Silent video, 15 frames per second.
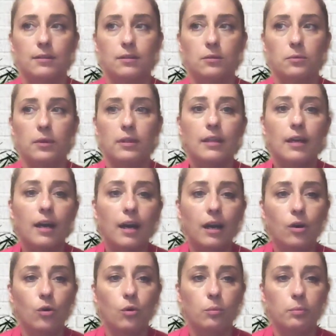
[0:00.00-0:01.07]
with the
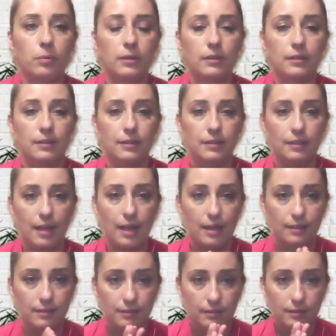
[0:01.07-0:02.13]
hope that
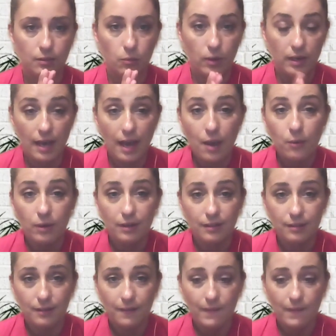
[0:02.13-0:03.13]
when I will